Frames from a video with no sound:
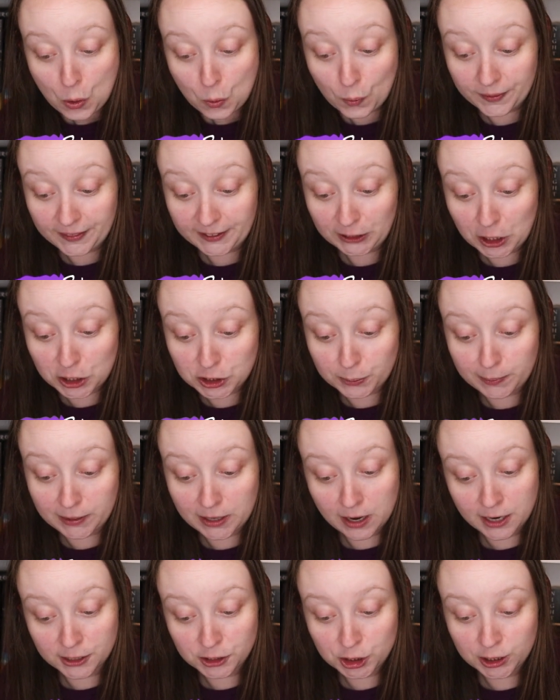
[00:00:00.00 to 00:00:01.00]
one that goes
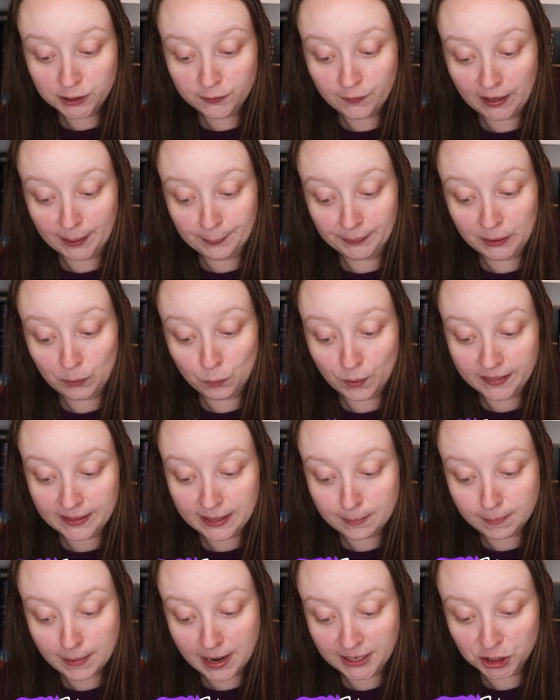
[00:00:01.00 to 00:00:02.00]
beyond just family, one
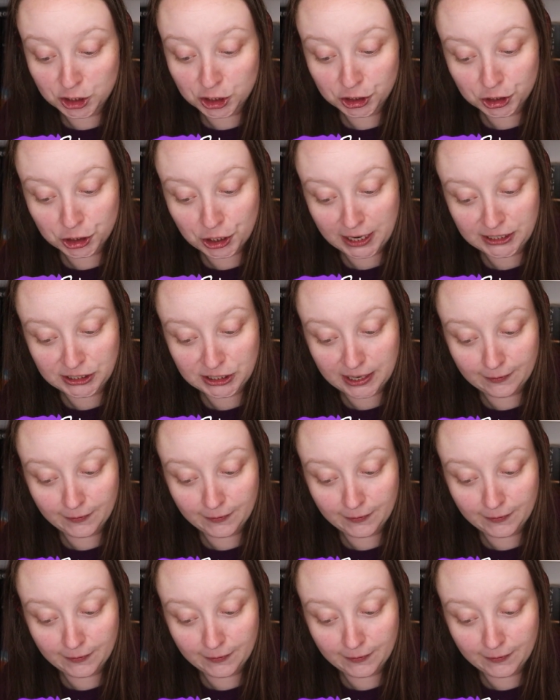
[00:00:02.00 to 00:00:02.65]
that might just change